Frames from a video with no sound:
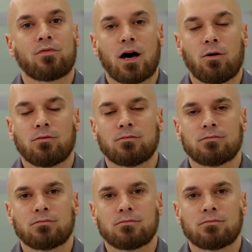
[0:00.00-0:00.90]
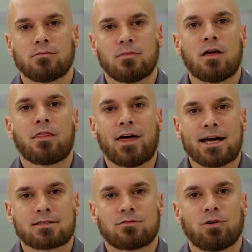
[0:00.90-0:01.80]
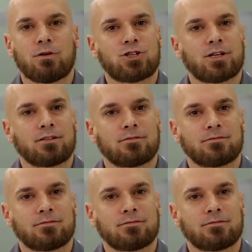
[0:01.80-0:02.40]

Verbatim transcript: now. Thanks for watching.